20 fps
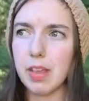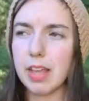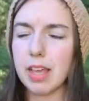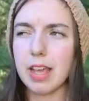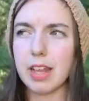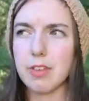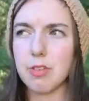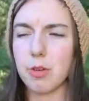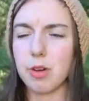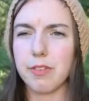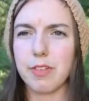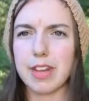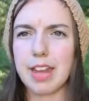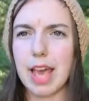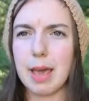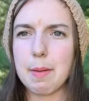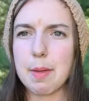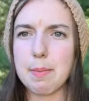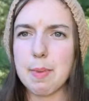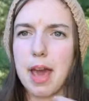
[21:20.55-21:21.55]
and sort of a
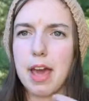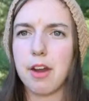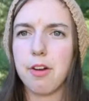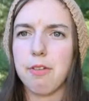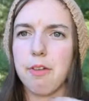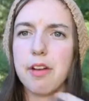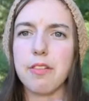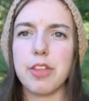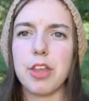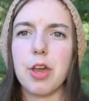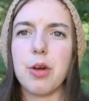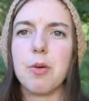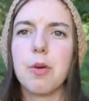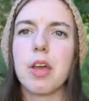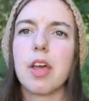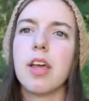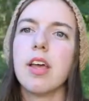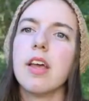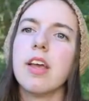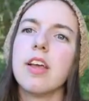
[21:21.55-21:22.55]
diamond pattern around the yoke.
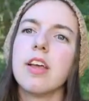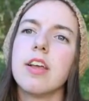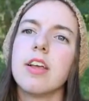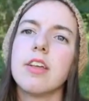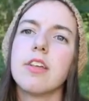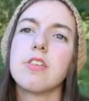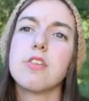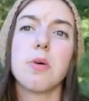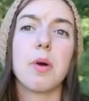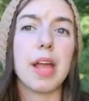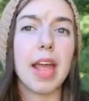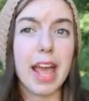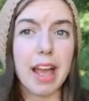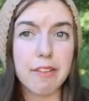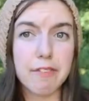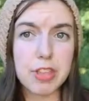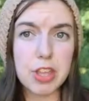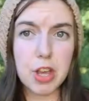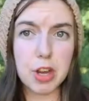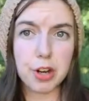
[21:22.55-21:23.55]
So I
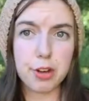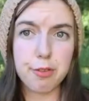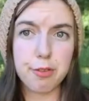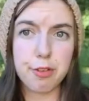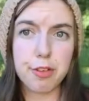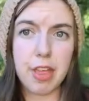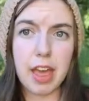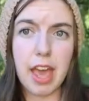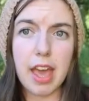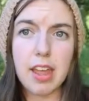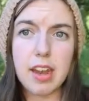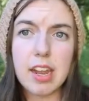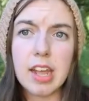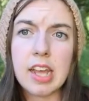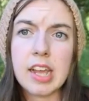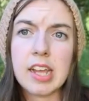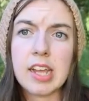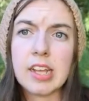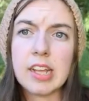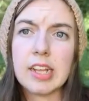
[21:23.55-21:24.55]
have the yarn for that.
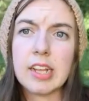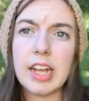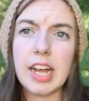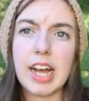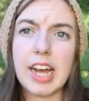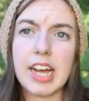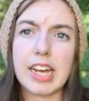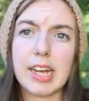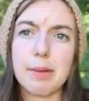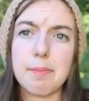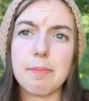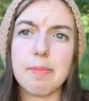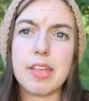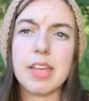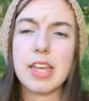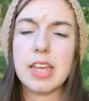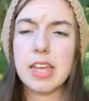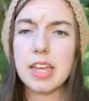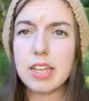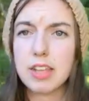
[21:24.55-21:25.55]

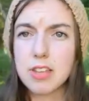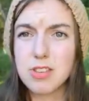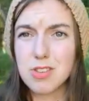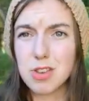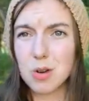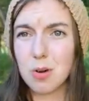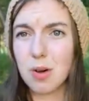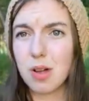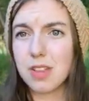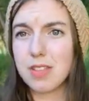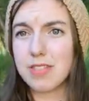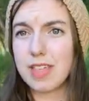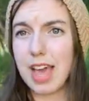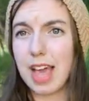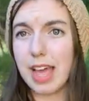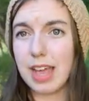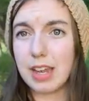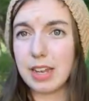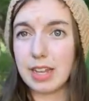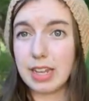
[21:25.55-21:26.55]
So
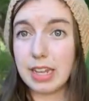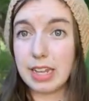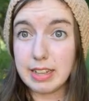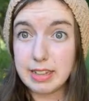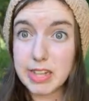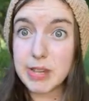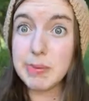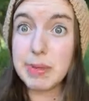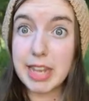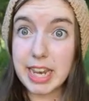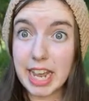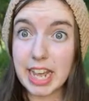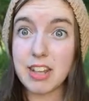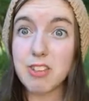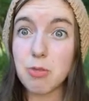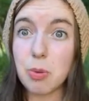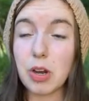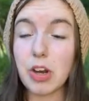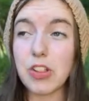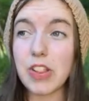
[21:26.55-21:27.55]
that needs to be the
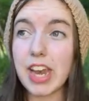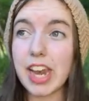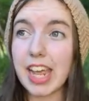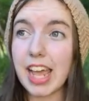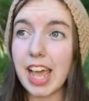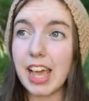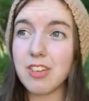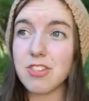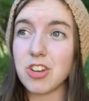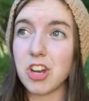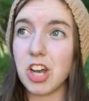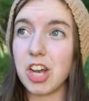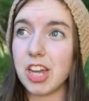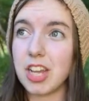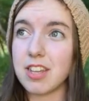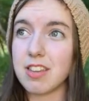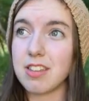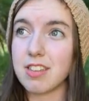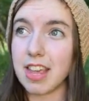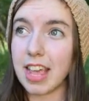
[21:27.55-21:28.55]
next sweater that I cast
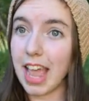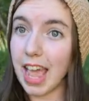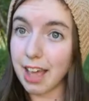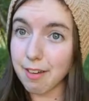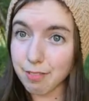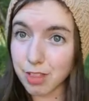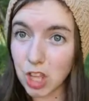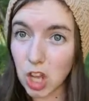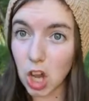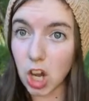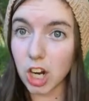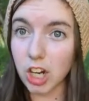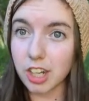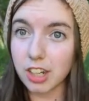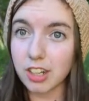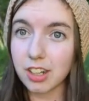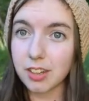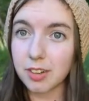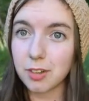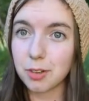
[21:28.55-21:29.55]
on, since I have the yarn.